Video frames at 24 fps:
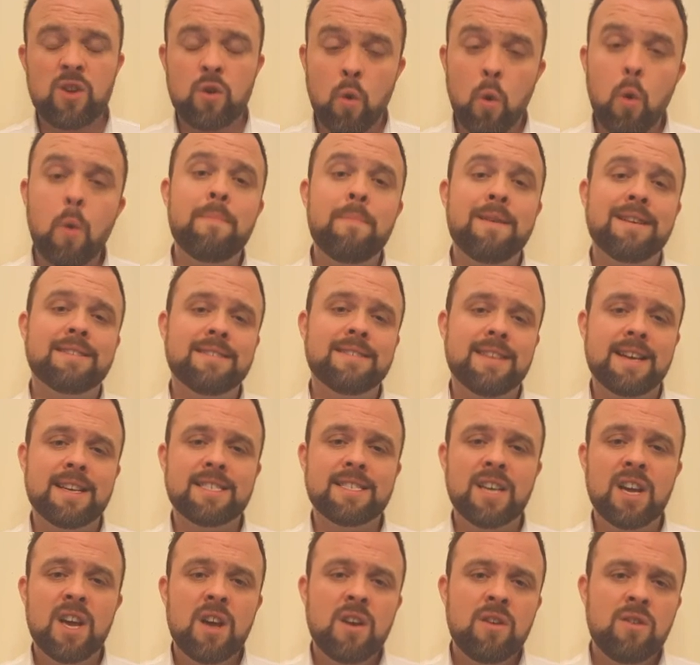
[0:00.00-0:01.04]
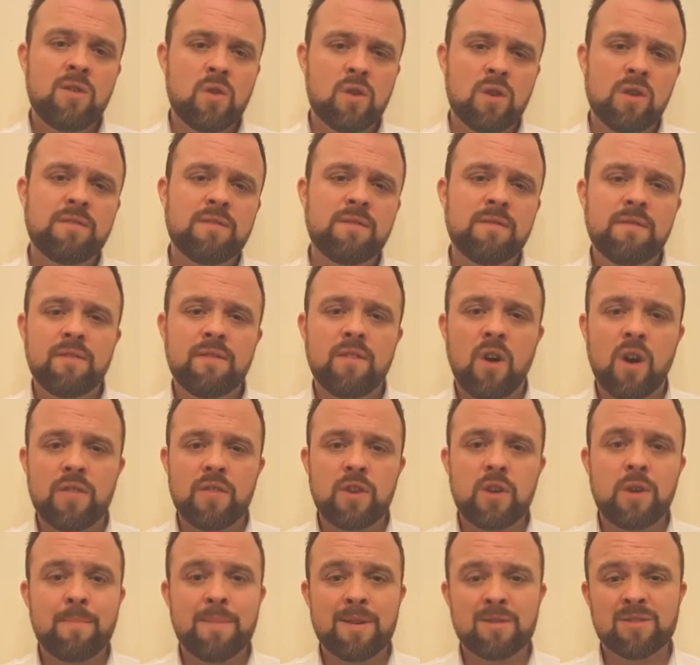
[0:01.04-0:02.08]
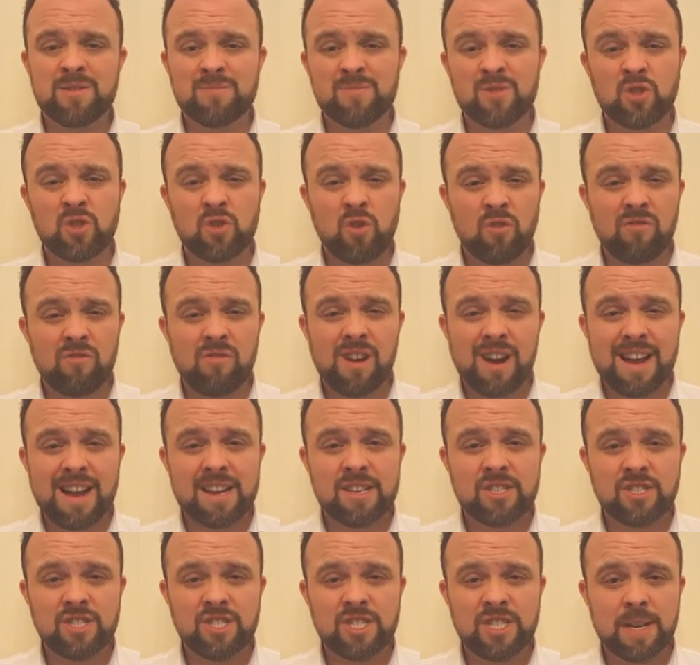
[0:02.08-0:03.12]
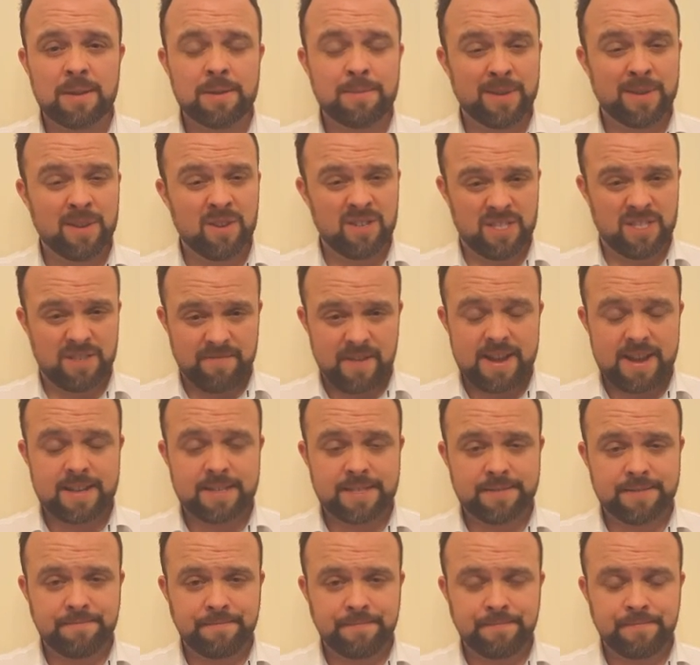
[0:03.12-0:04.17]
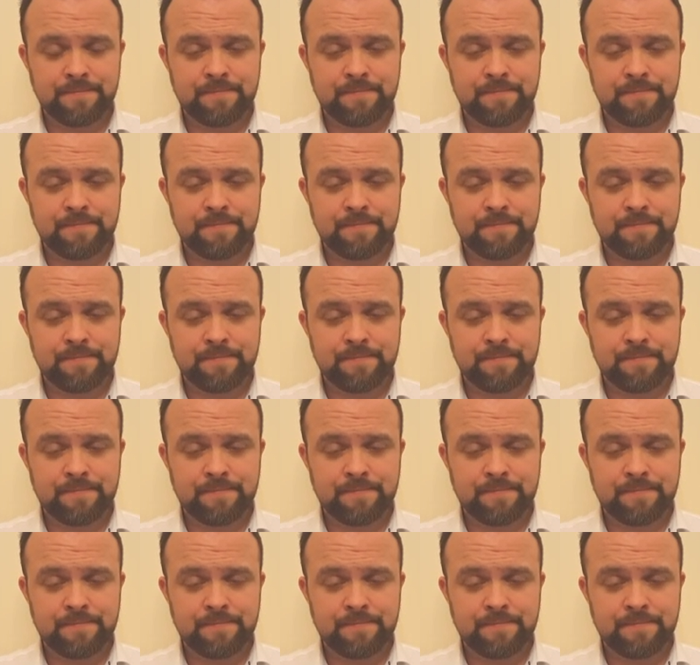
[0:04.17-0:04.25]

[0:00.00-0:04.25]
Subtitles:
with your business, you'll often find that you build some strong relationships because of it.